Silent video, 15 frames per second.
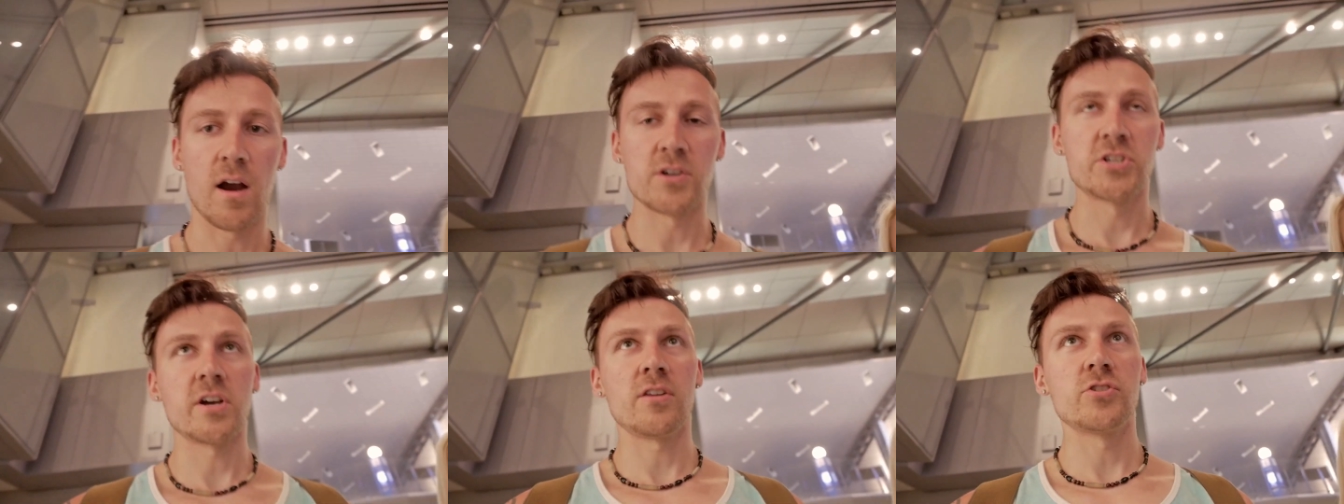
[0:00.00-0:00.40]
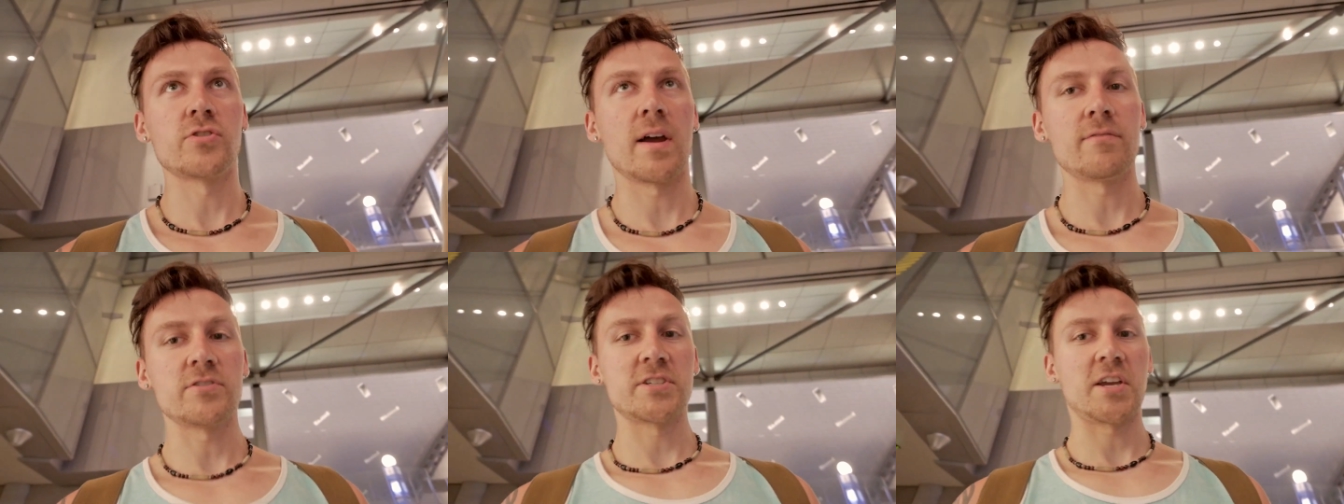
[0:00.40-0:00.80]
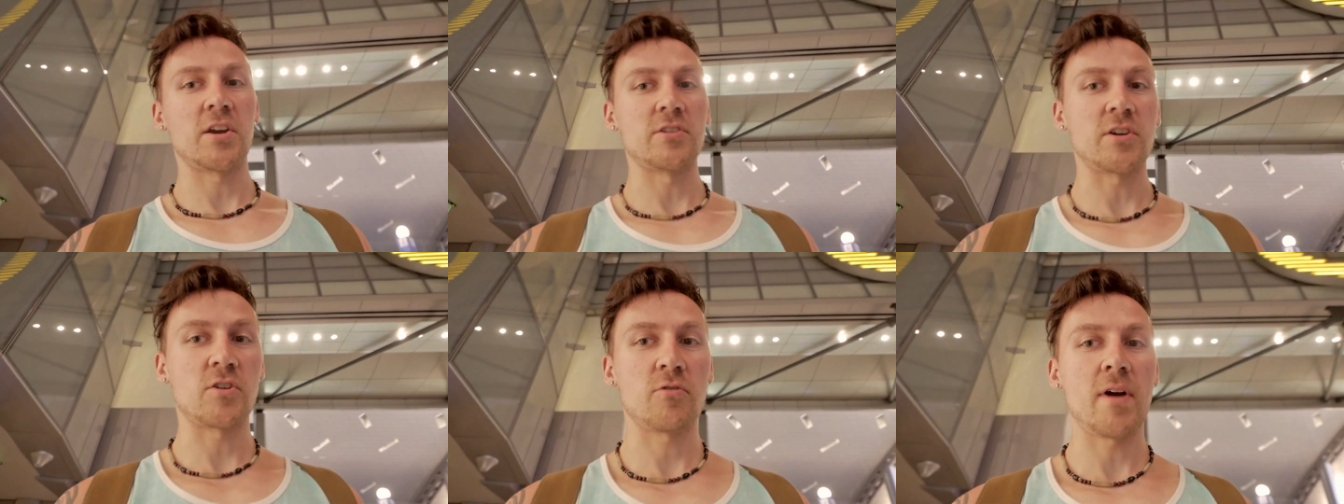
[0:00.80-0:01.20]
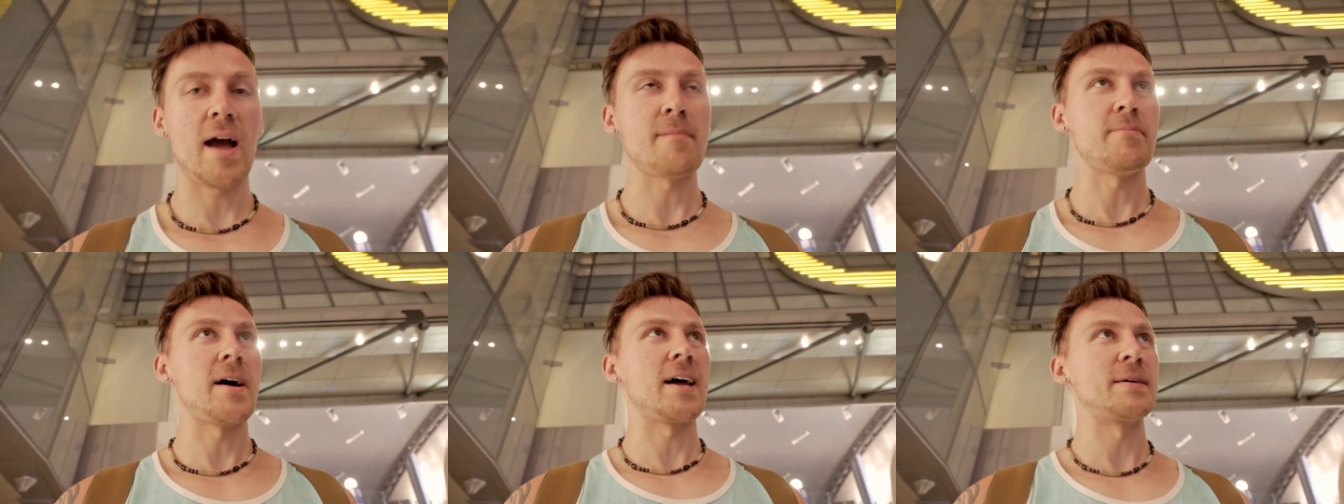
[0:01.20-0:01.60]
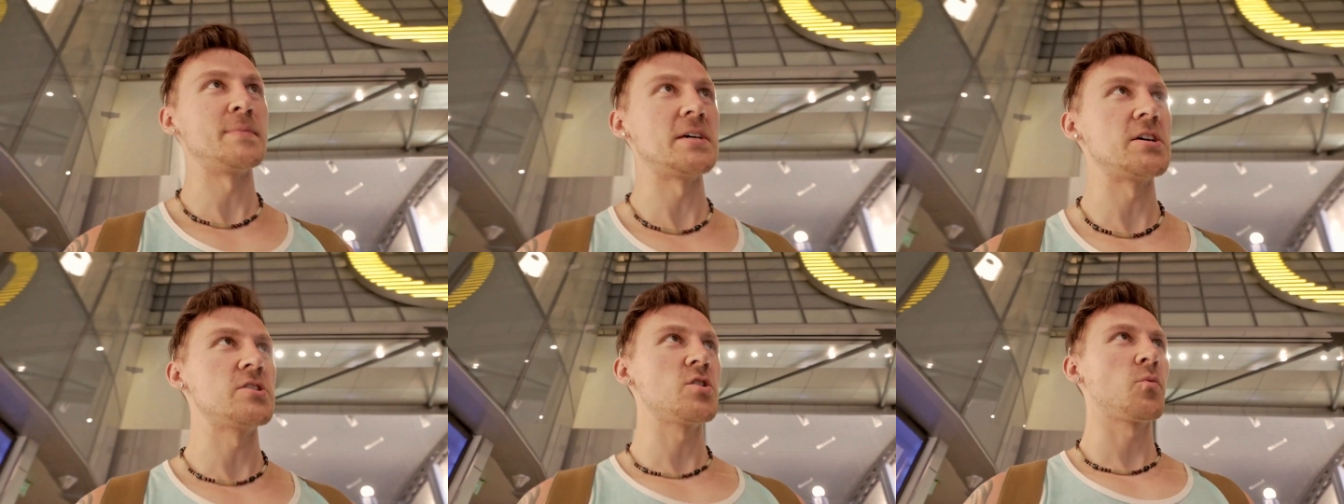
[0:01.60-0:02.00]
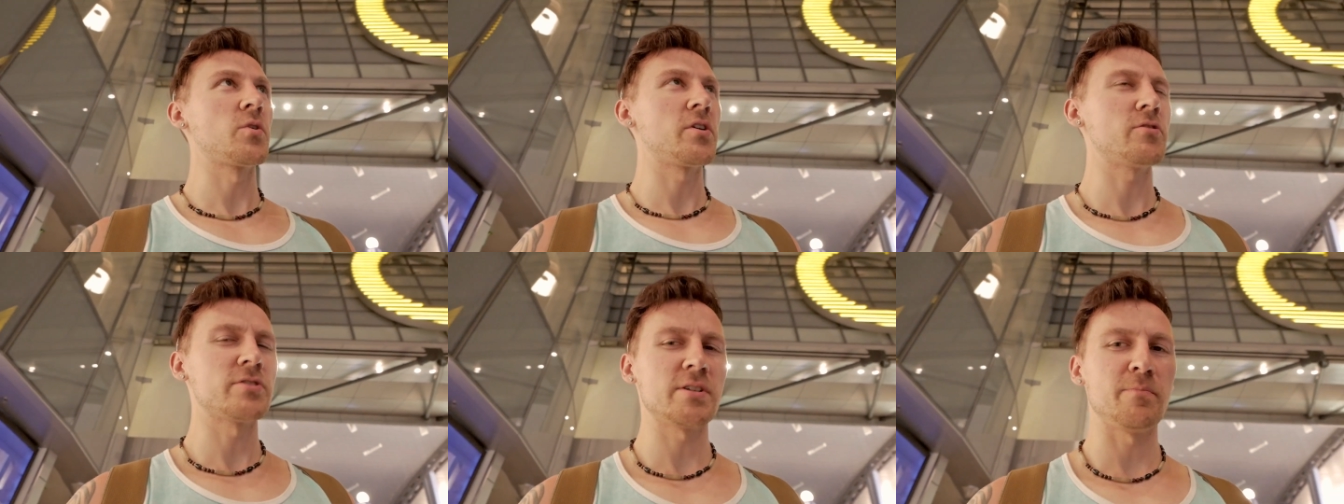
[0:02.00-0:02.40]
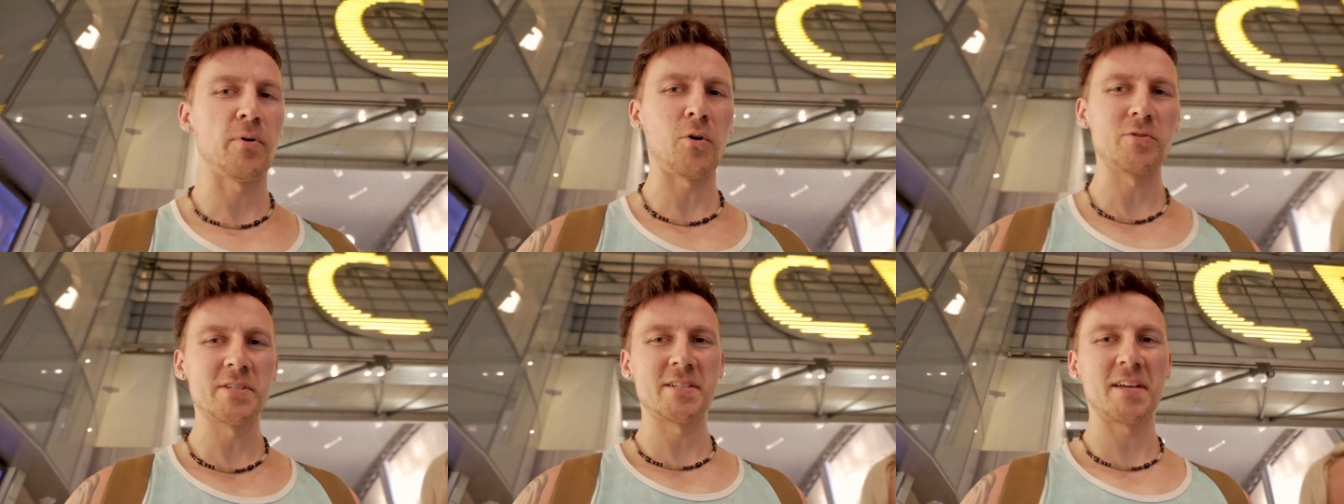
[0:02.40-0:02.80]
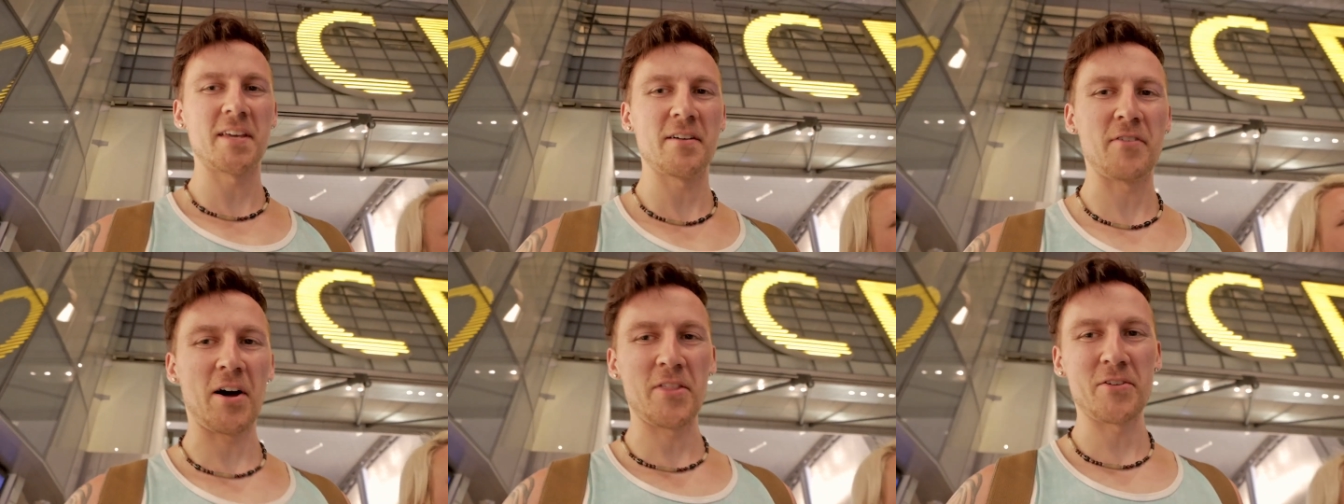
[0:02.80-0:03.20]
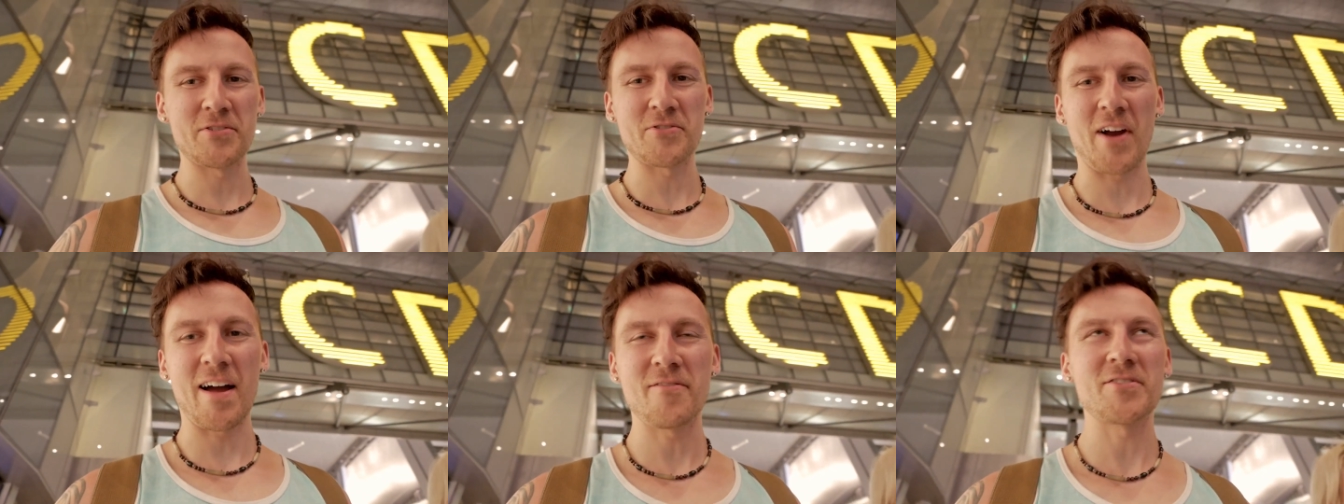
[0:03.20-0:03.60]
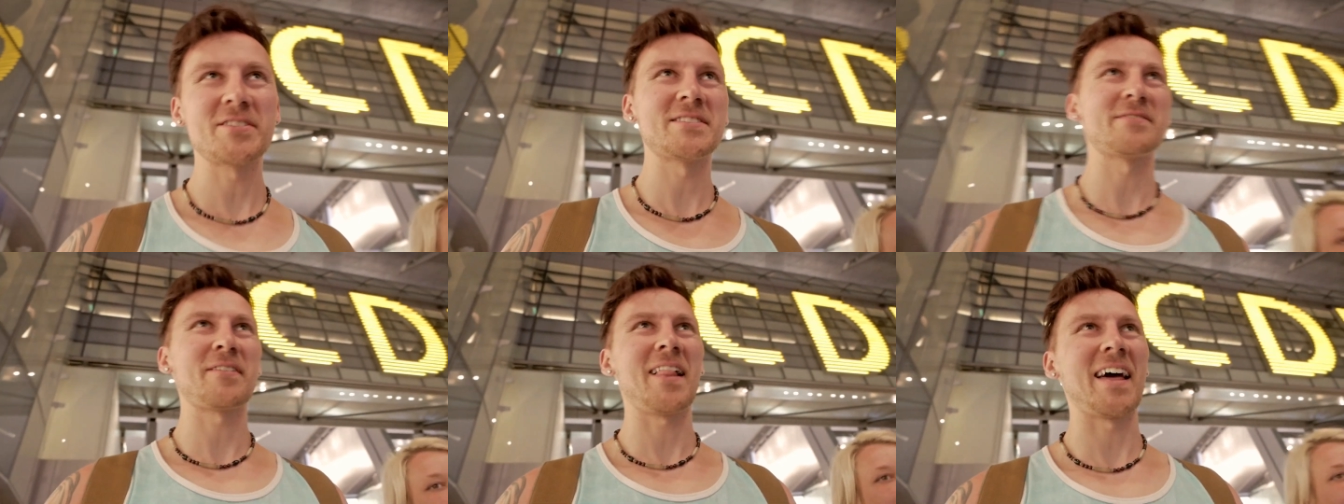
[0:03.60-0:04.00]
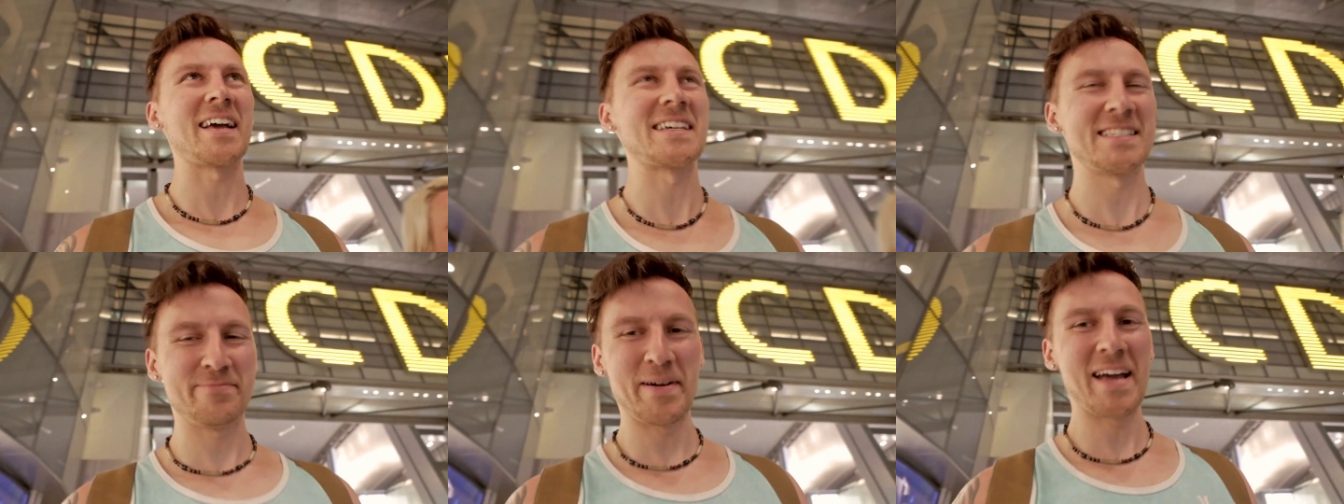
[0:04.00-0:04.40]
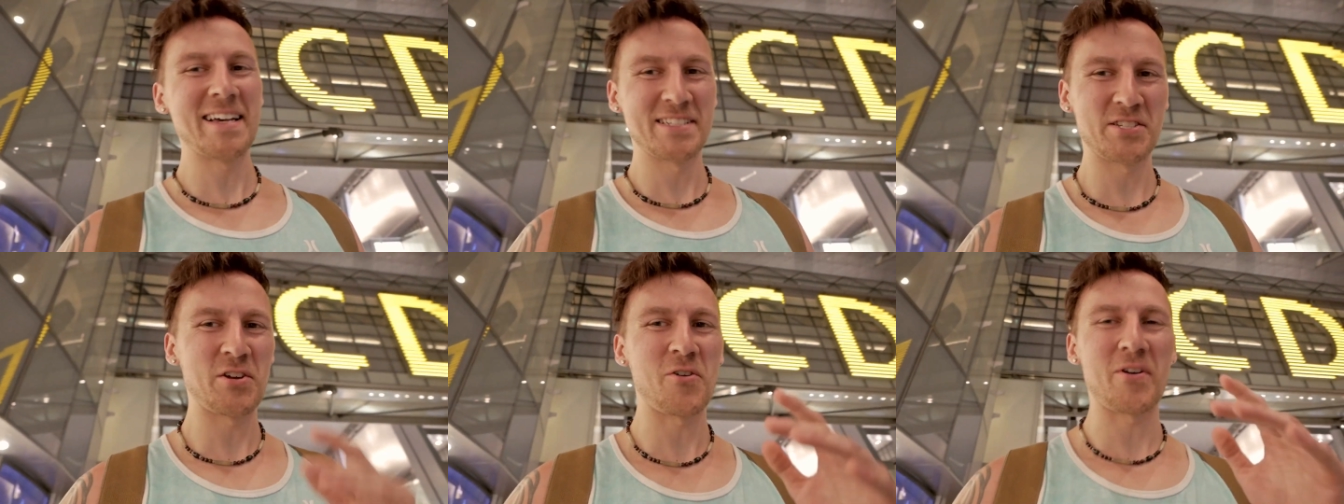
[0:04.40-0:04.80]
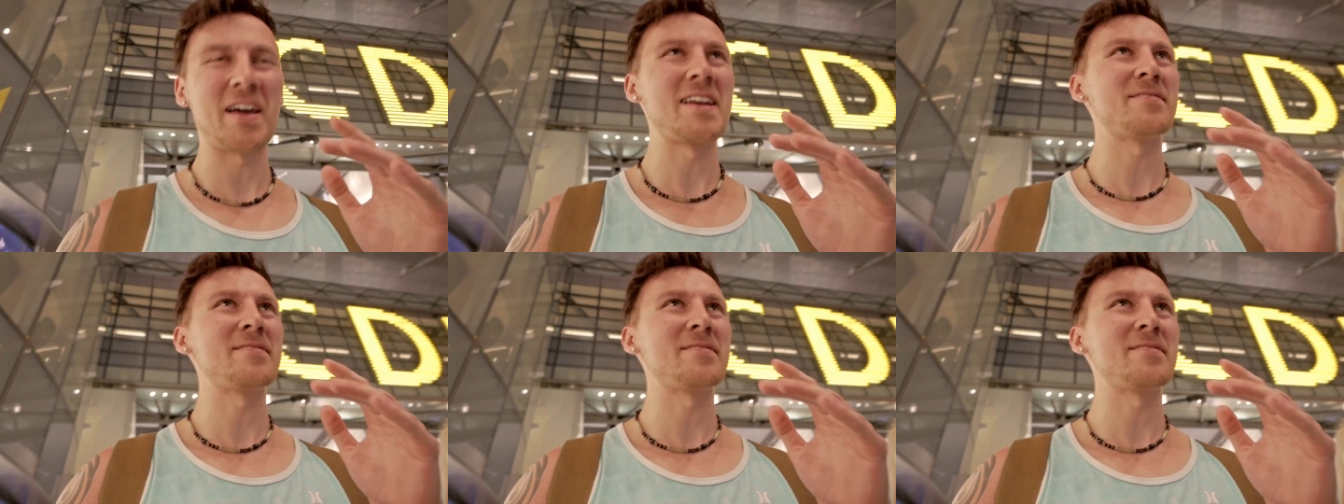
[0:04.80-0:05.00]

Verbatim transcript: Our shuttle driver scared the crap out of me. You know where you're supposed to give other drivers like space, you don't hit